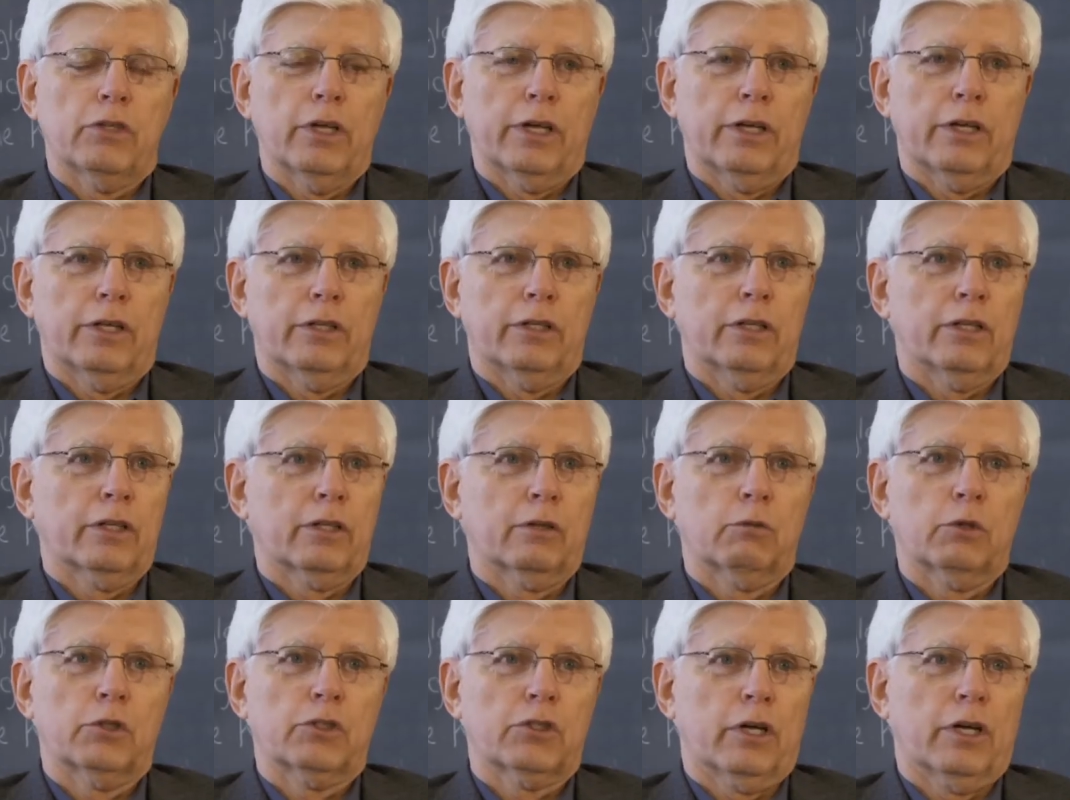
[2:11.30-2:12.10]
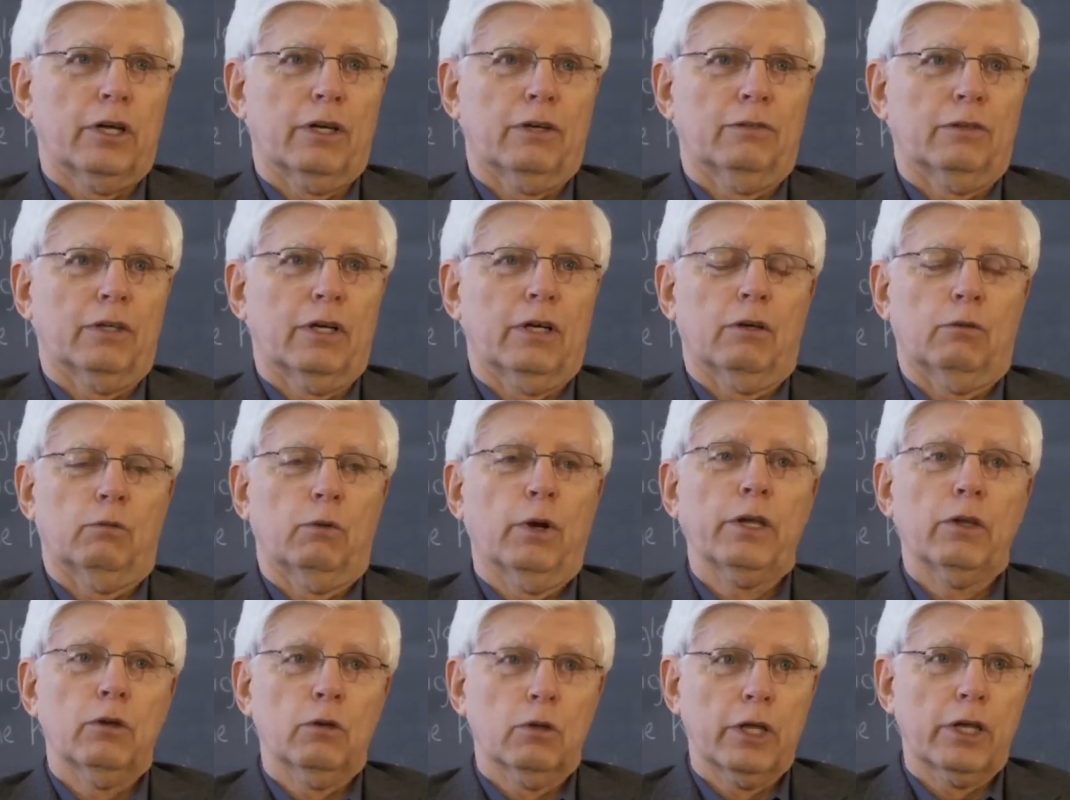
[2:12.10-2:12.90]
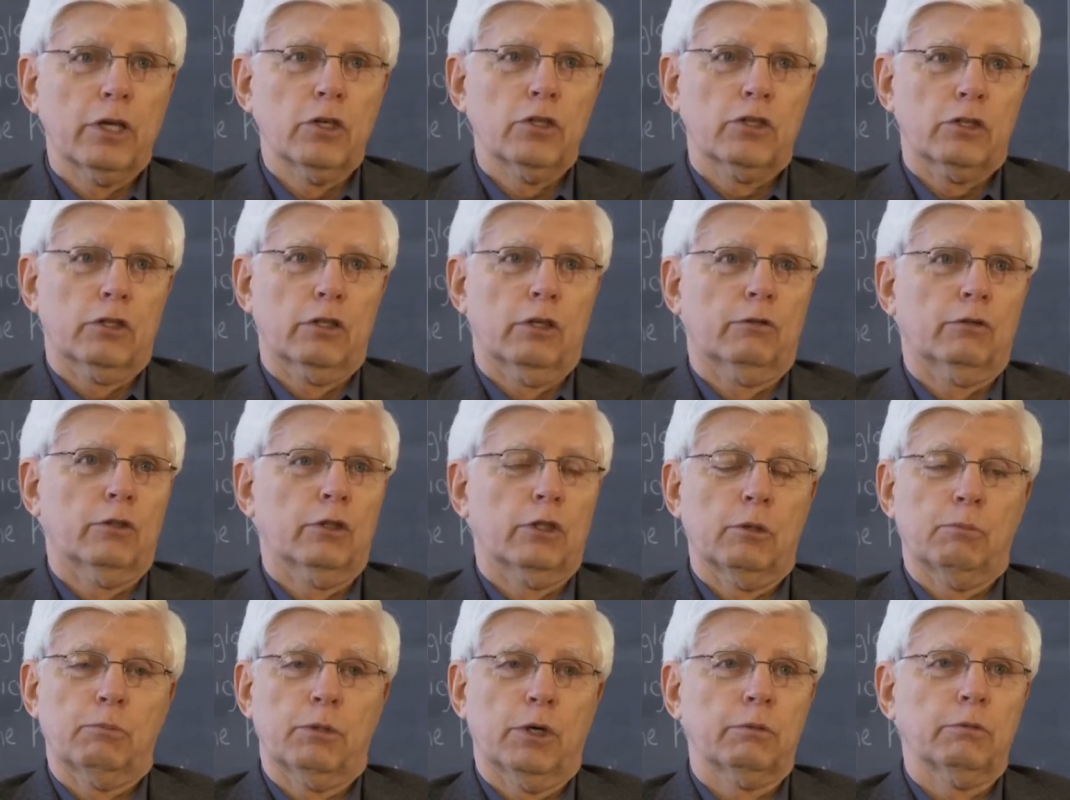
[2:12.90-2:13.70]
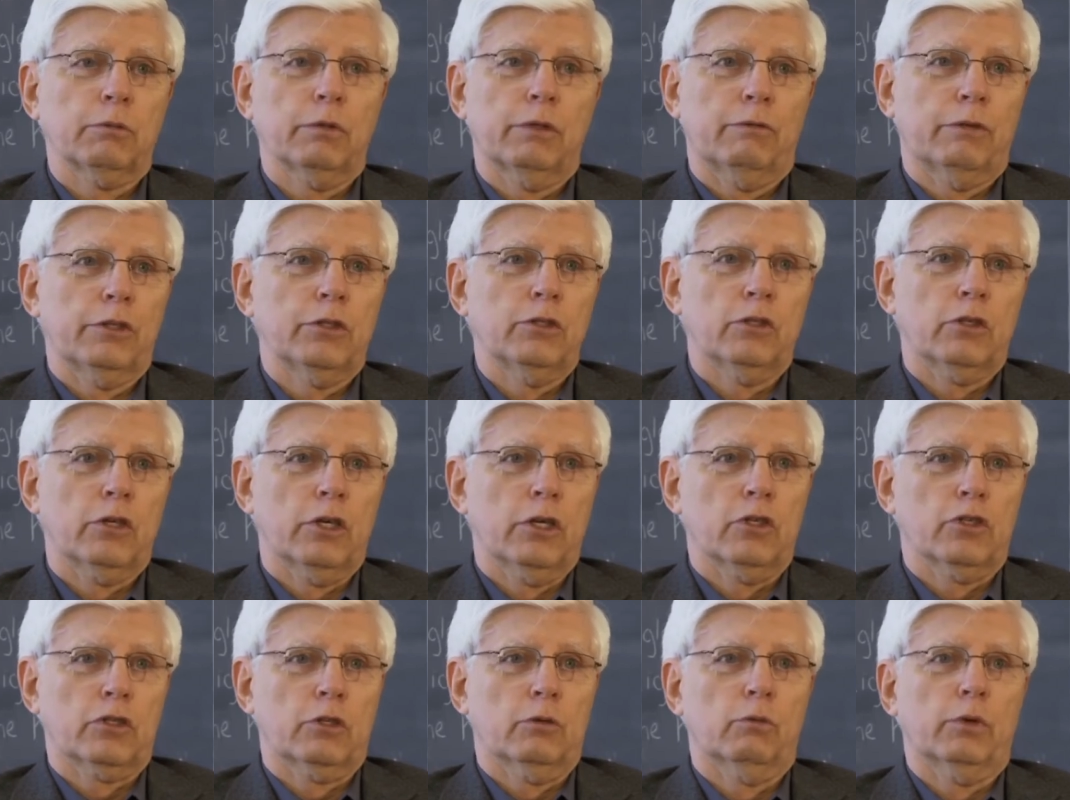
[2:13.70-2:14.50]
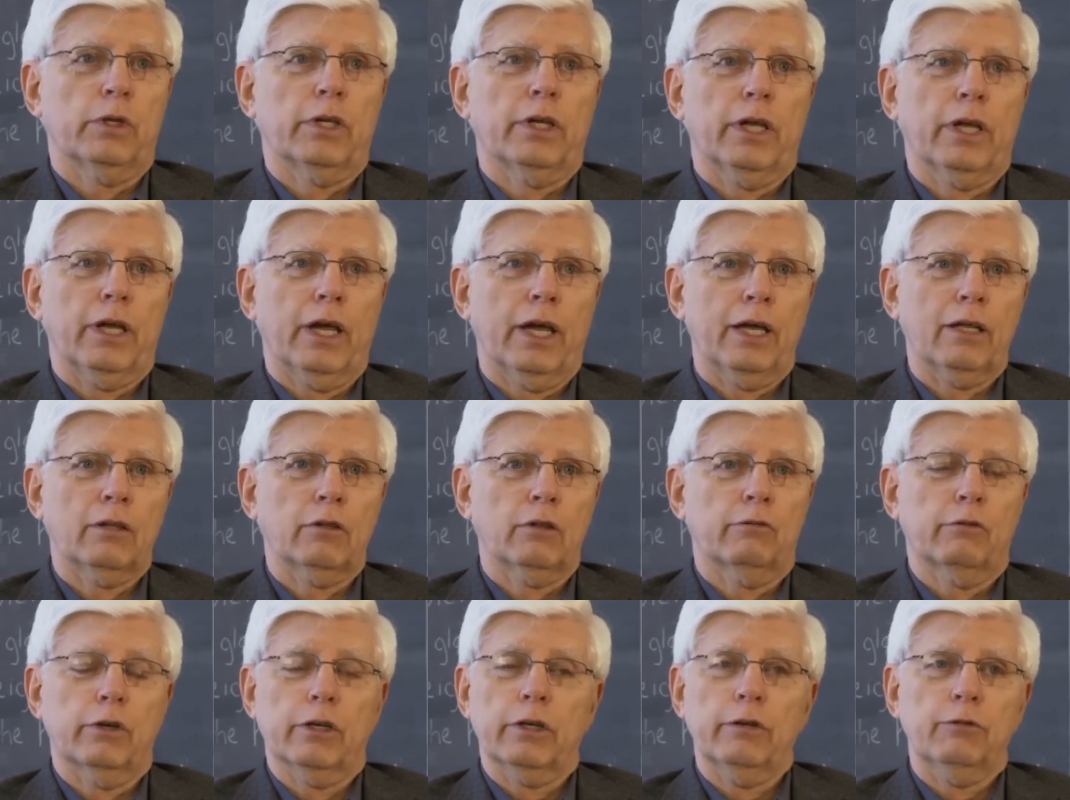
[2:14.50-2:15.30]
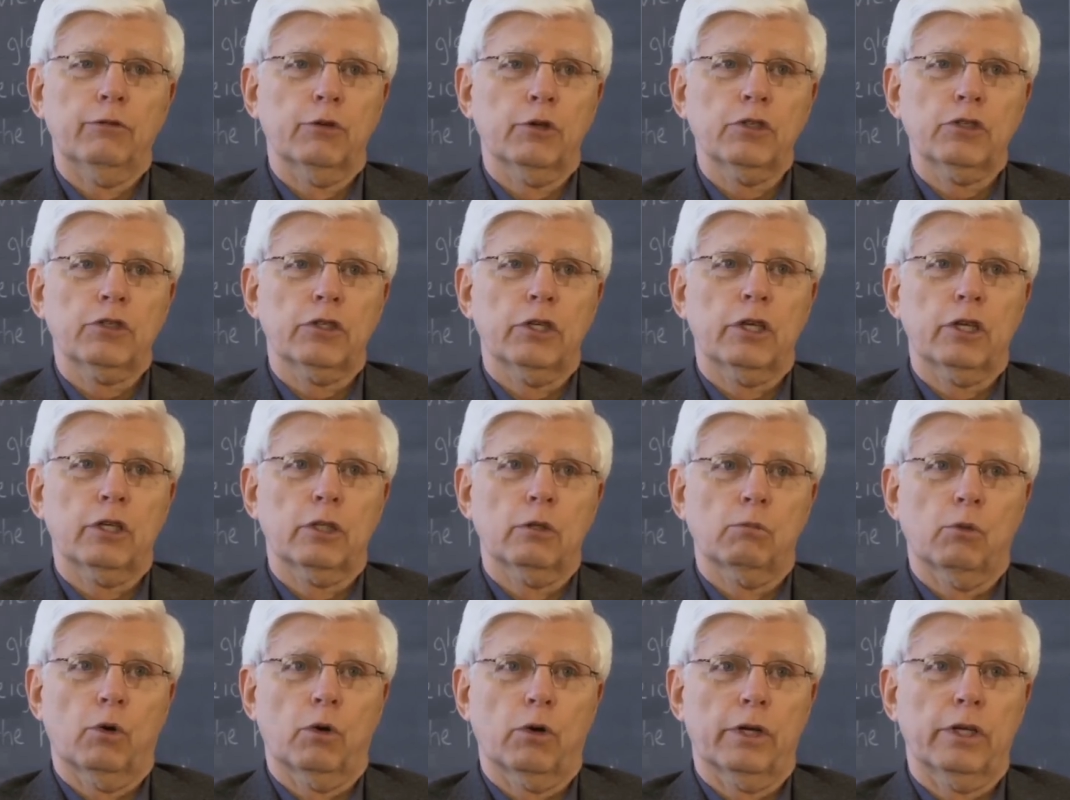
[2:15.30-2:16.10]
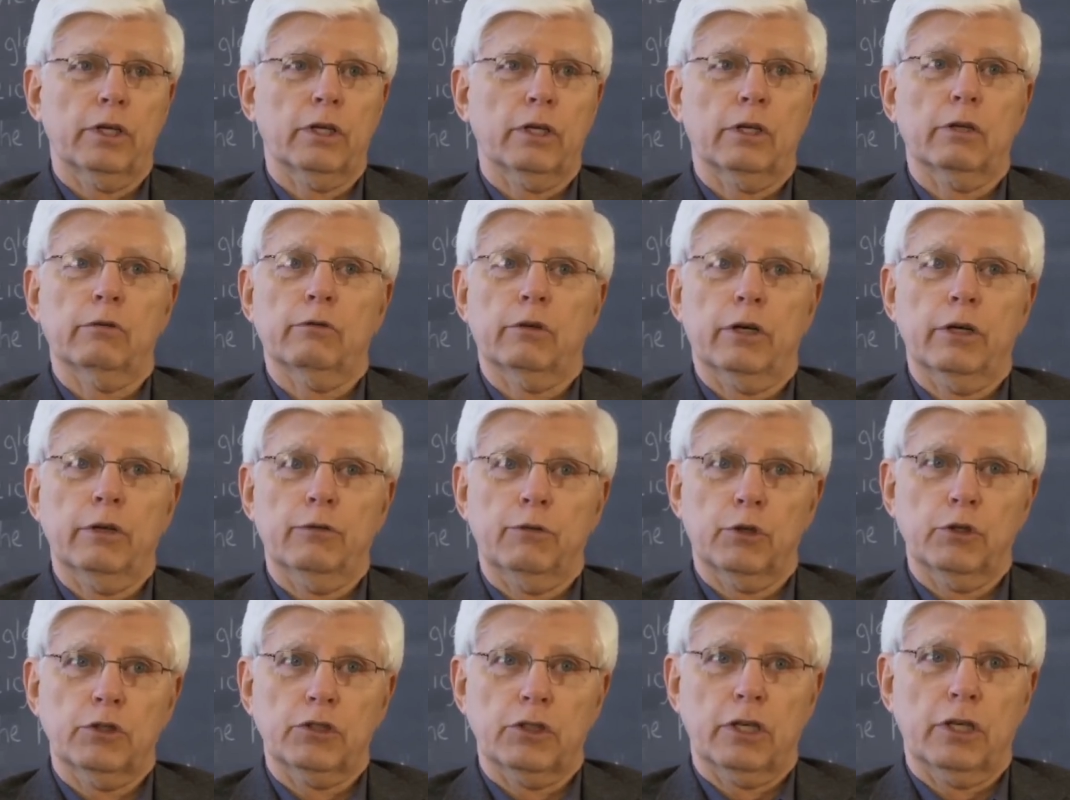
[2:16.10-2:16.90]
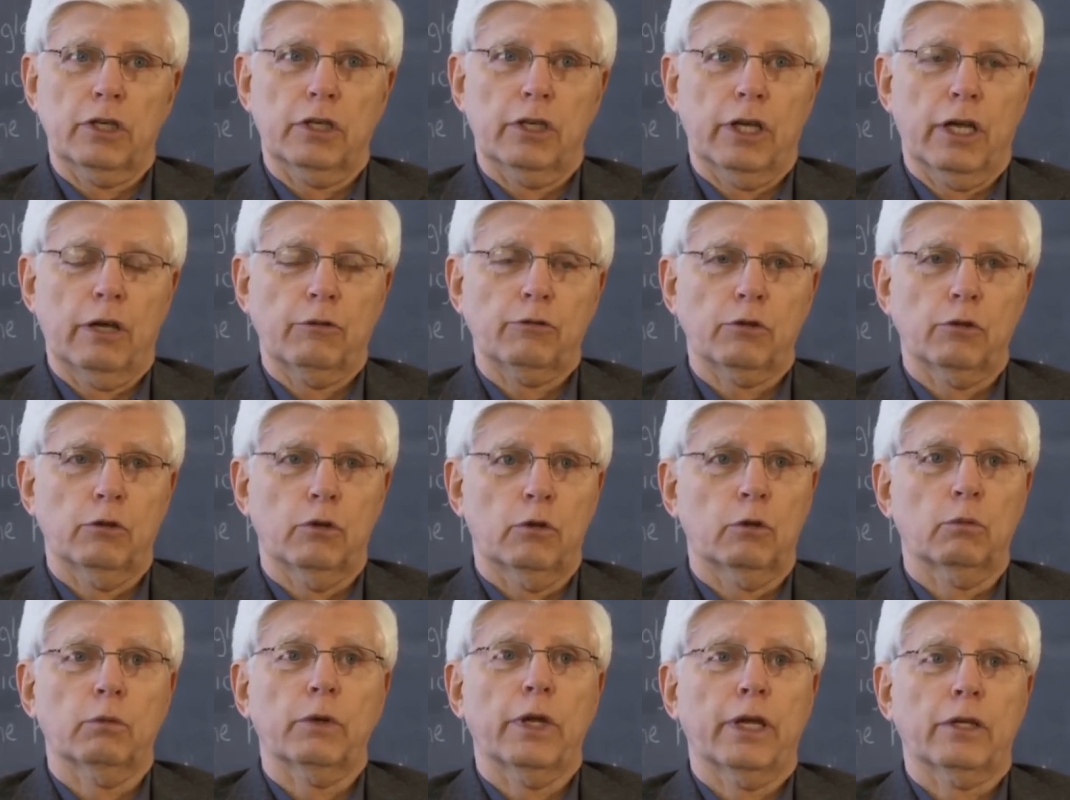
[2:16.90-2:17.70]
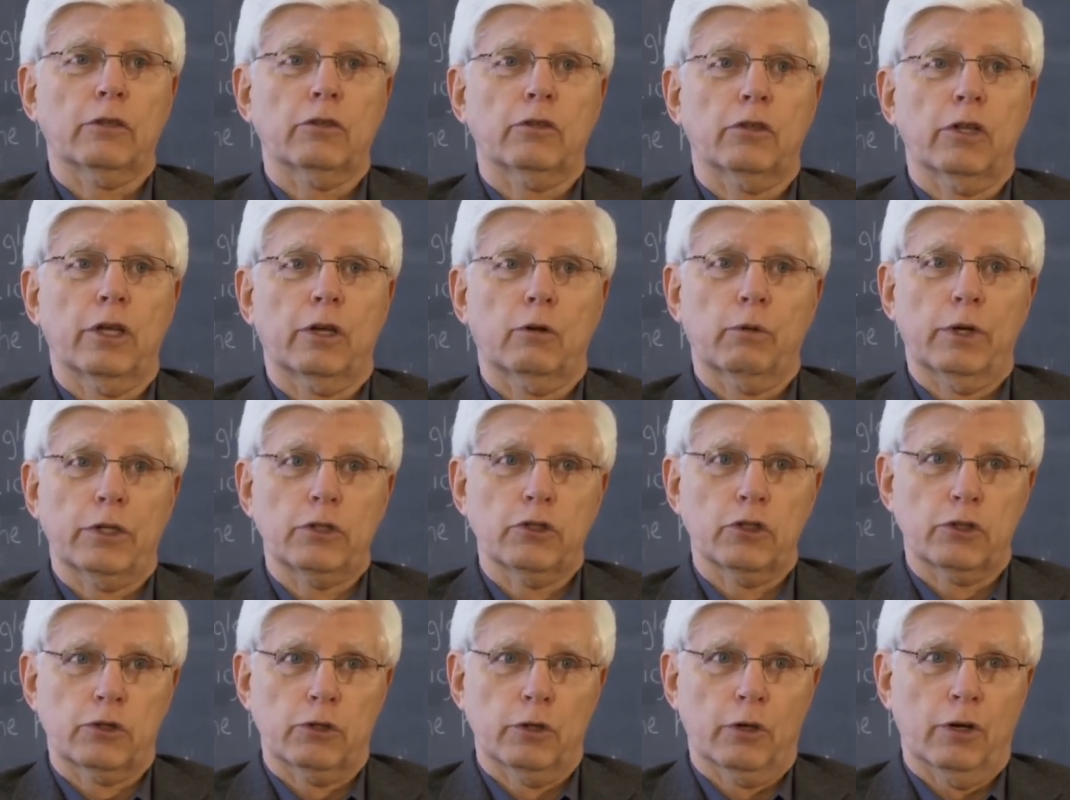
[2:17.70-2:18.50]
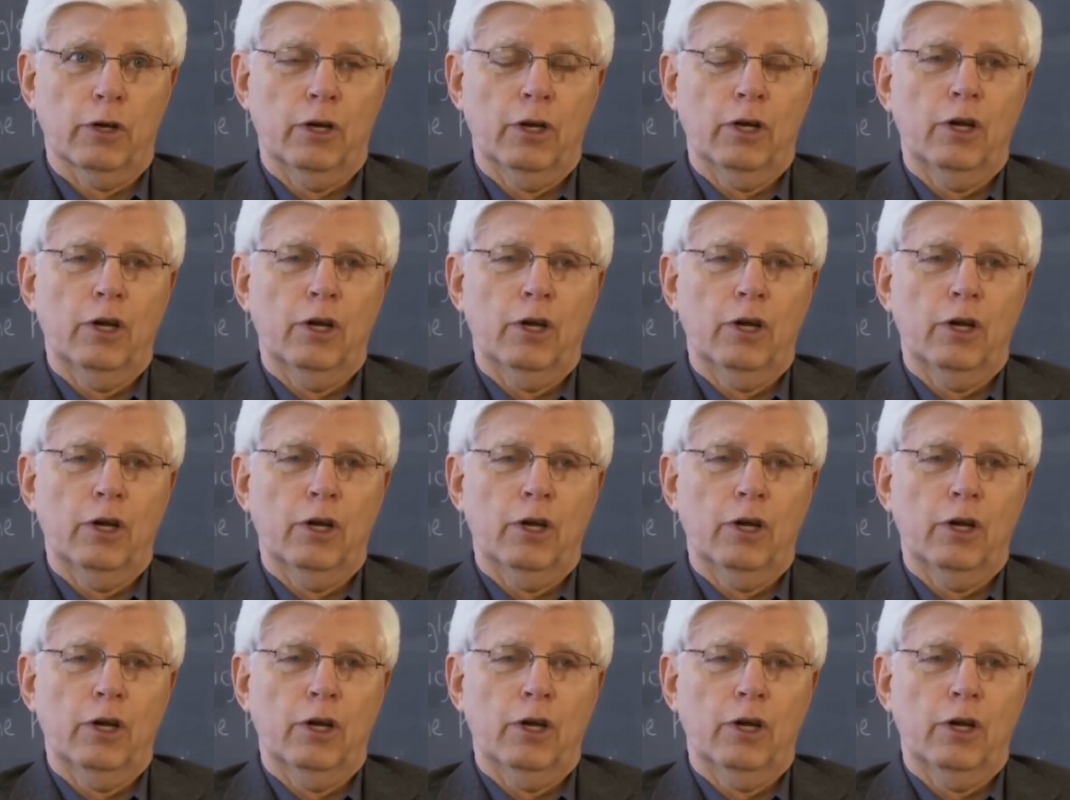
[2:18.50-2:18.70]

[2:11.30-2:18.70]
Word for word: did, and it was a, a, regulation of the Department of Education, we had the very first thing in the morning and the very first thing in the afternoon, we had to take register.